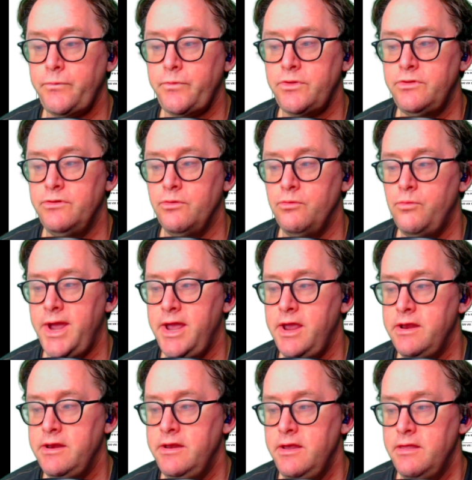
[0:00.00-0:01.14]
the
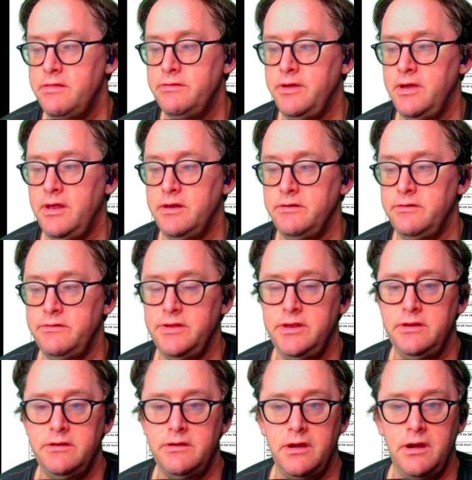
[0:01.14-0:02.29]
way that
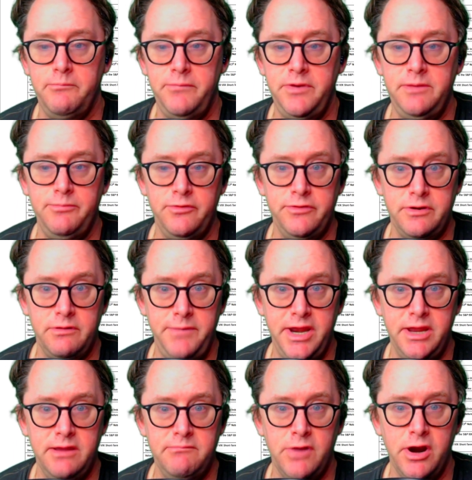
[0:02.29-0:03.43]
the people that are
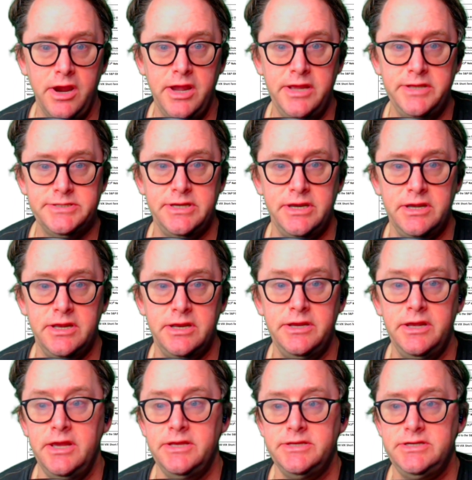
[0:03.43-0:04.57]
making markets
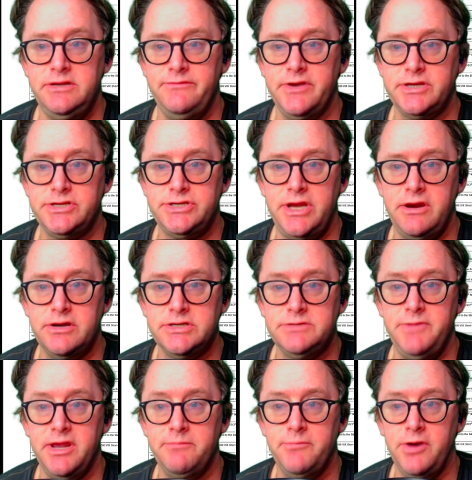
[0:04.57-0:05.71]
in TVIX shares
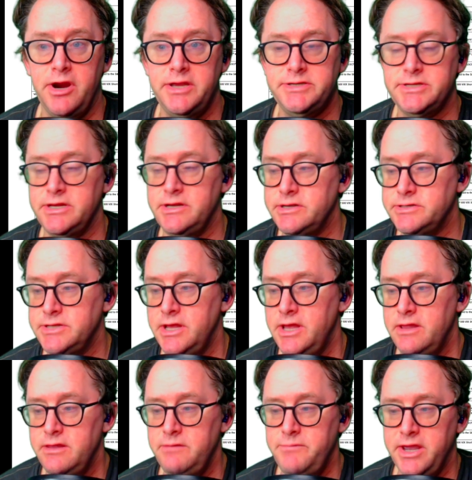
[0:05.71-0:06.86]
make markets is
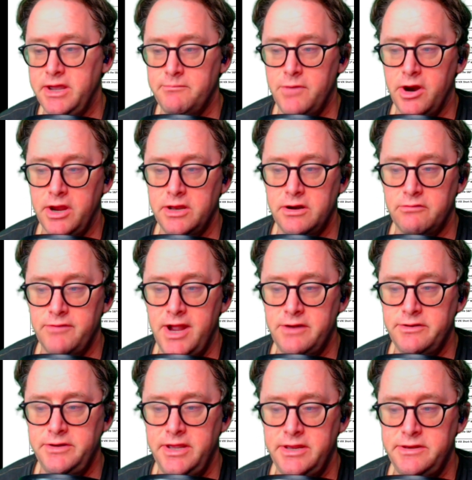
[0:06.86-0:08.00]
they make a market
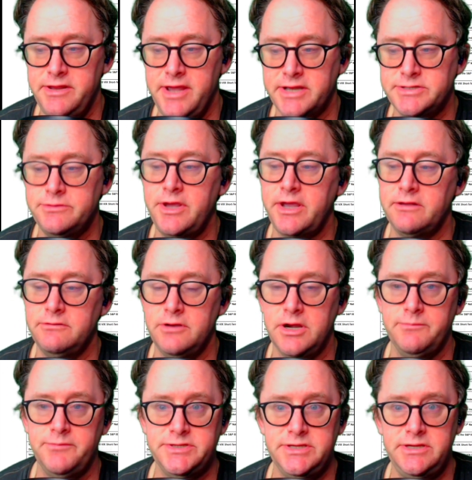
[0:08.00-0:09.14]
around an index. So they can look
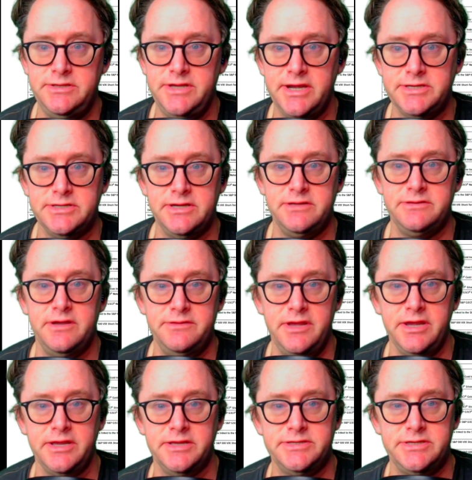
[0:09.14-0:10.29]
up this index and then
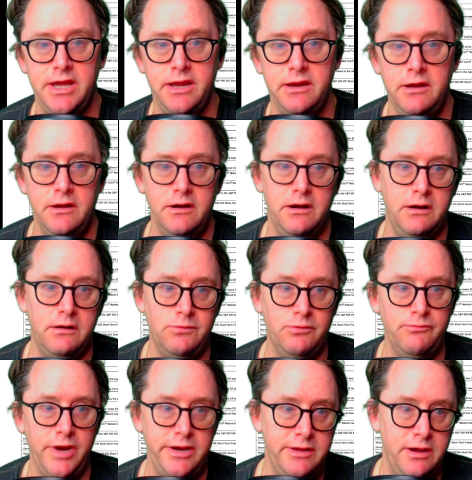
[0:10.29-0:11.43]
they can say, oh,
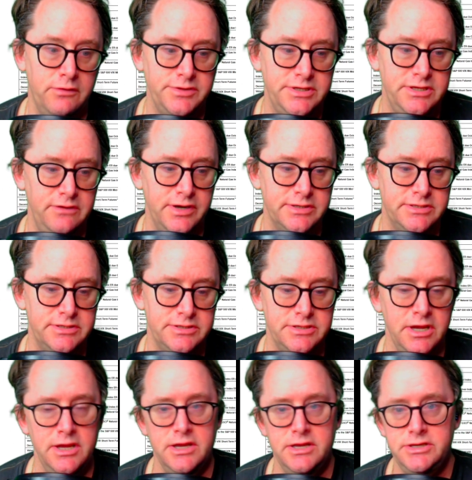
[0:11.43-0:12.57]
well, right now TVIX is
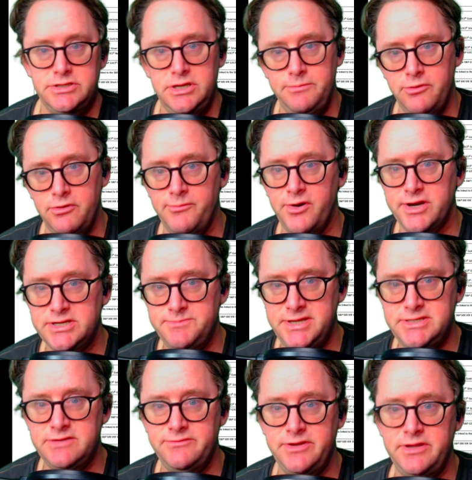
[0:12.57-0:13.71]
cheaper or more
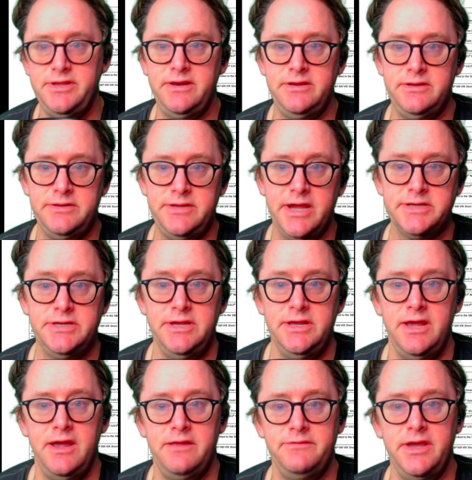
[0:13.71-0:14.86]
expensive than that index,
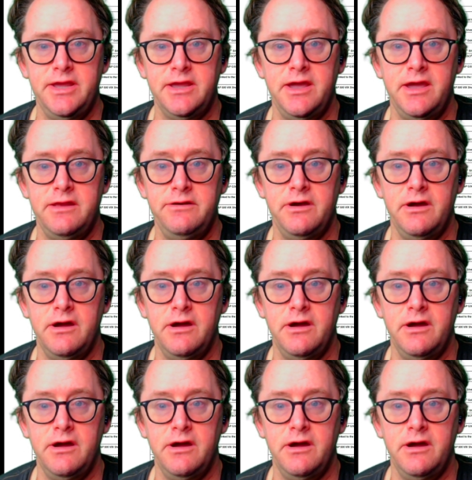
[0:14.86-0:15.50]
and they can